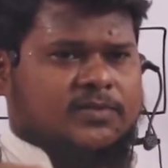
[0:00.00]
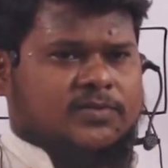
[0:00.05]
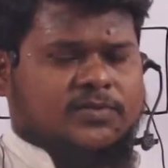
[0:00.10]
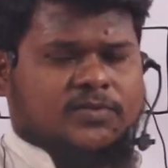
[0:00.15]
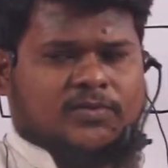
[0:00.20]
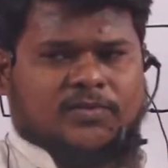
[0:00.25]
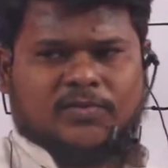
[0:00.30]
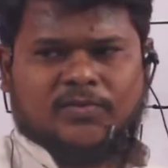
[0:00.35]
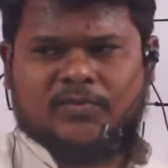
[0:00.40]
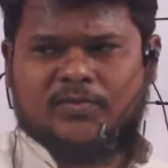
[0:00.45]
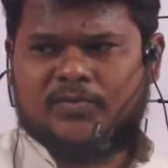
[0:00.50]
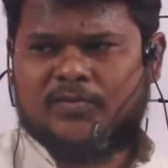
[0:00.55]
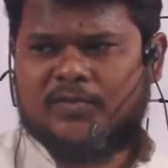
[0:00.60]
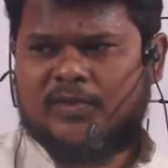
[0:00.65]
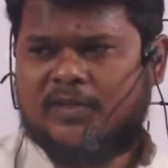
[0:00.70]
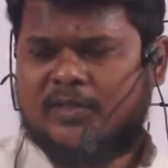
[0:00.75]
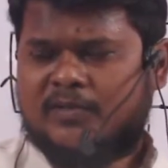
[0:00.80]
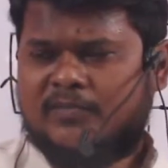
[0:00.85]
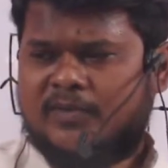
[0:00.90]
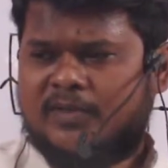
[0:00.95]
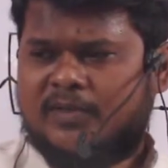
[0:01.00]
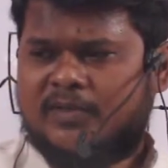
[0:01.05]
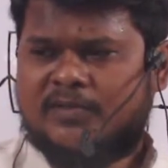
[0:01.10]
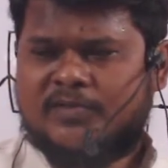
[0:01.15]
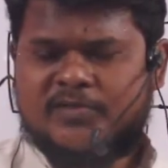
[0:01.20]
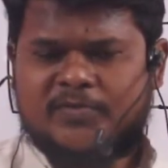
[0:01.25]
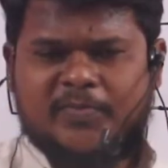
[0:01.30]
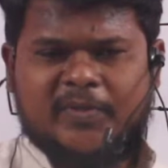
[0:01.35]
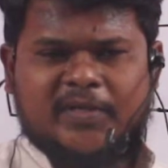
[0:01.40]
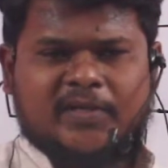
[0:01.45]
So in our
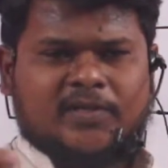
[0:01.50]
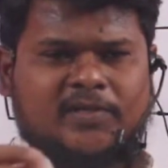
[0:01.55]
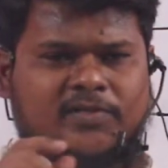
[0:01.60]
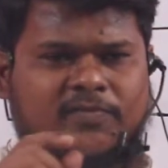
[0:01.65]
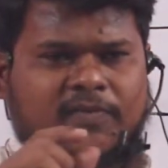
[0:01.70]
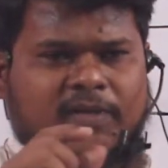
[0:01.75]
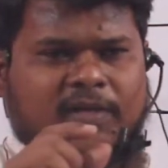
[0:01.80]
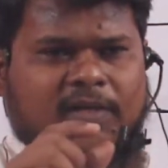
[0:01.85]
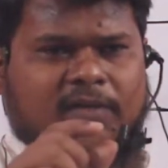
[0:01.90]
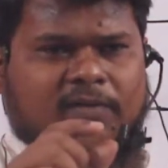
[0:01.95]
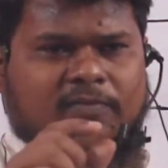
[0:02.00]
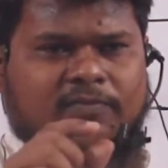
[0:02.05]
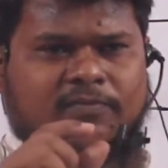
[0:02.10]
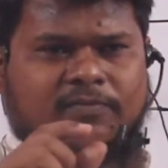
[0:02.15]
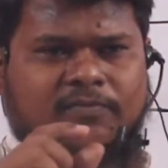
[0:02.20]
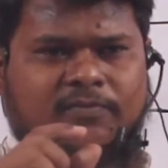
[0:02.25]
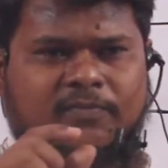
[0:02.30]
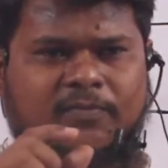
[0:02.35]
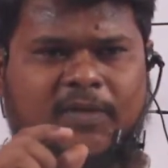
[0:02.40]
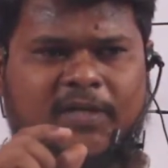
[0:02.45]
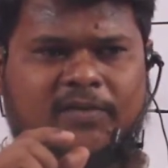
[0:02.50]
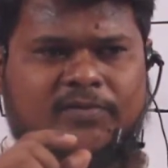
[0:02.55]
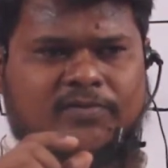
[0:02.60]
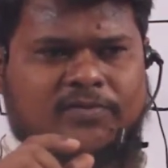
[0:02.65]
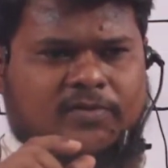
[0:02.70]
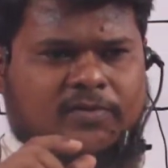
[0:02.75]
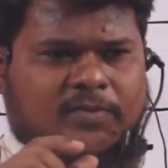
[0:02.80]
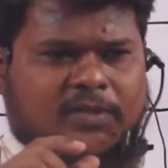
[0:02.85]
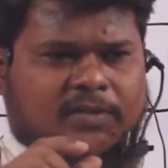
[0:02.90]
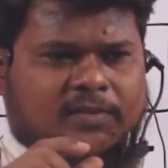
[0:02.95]
speakers we have mics,
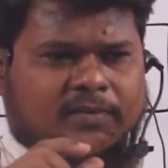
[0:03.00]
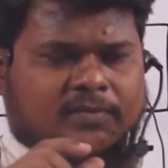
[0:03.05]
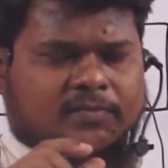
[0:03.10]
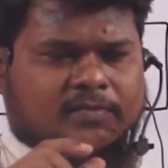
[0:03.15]
no ma?